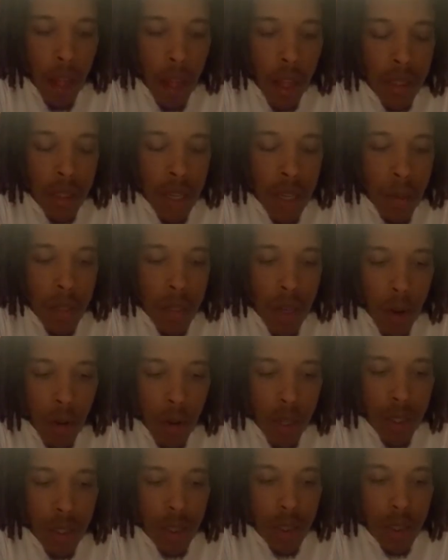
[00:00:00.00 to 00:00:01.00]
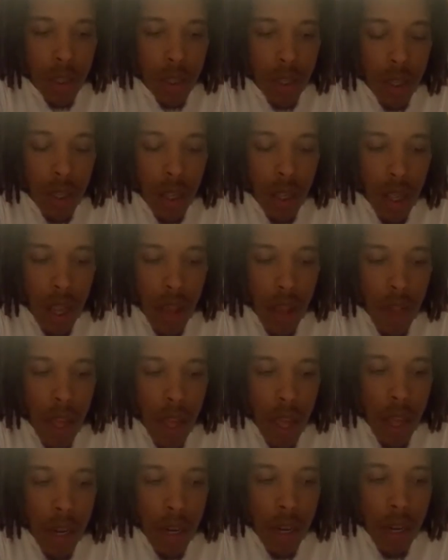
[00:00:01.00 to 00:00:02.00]
His name is Otis, and
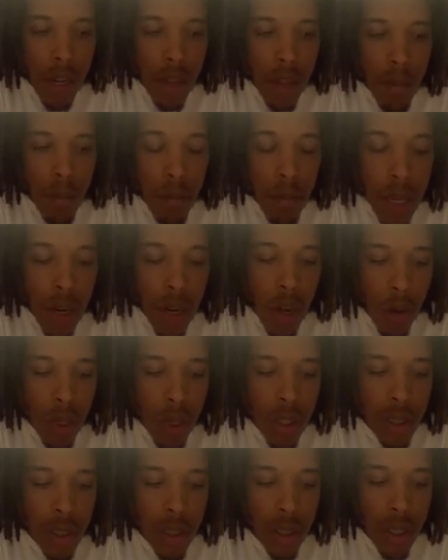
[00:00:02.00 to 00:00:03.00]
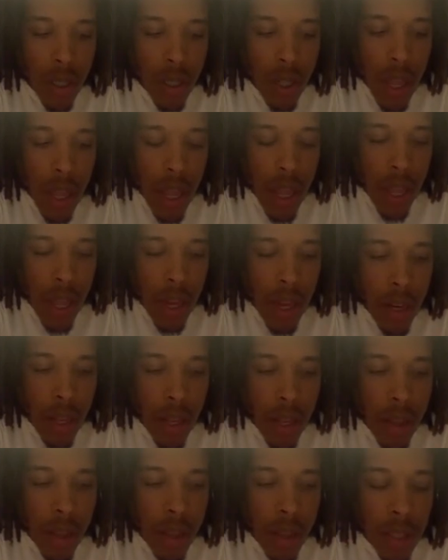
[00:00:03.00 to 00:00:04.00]
then me and Otis and
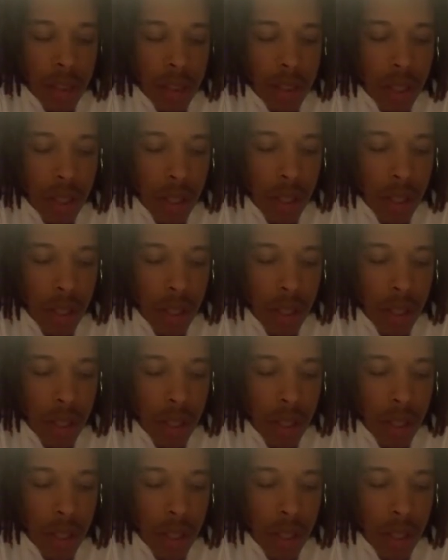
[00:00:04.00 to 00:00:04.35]
this